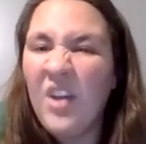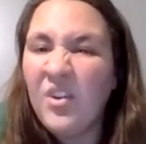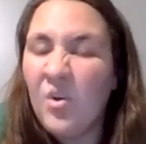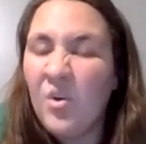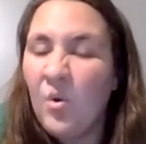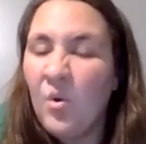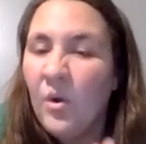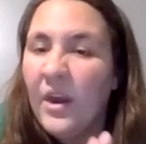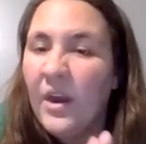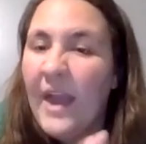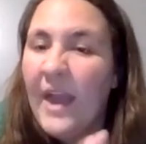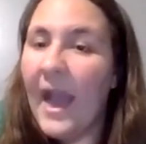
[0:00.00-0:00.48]
on
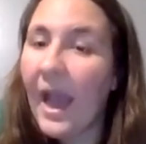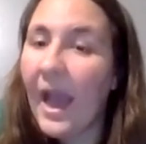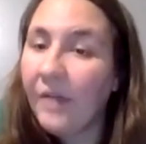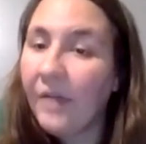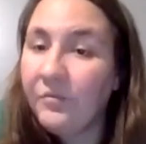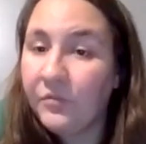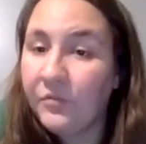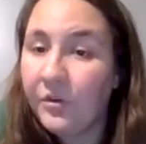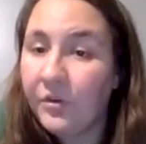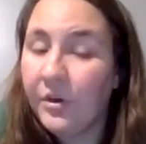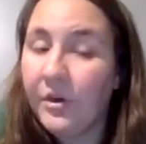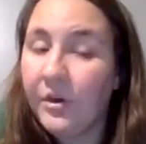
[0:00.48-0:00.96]
or
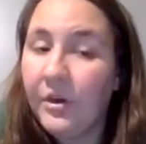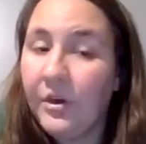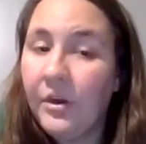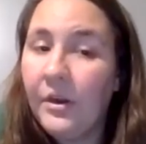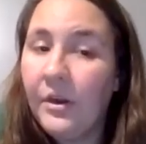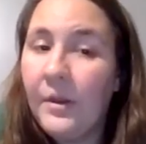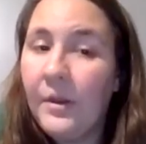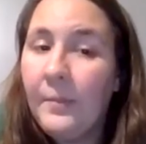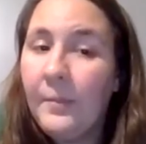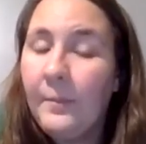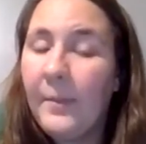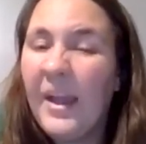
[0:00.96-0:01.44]
after
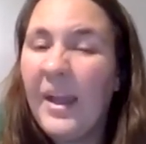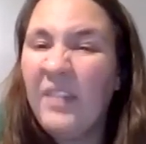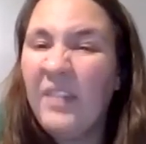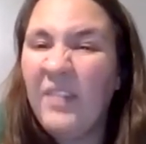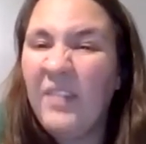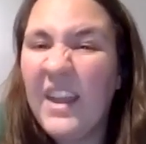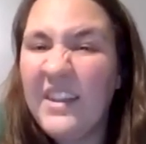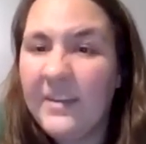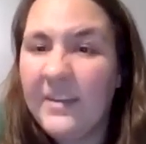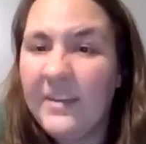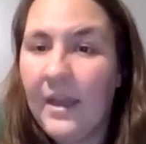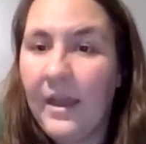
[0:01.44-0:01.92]
my
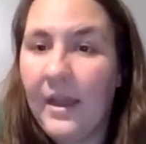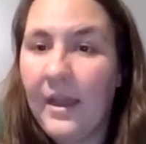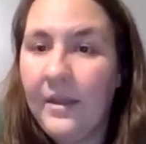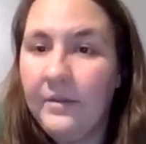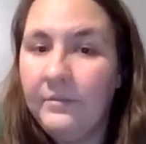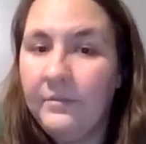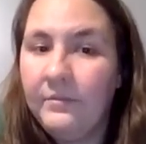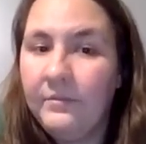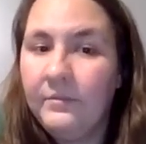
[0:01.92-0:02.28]
red dot?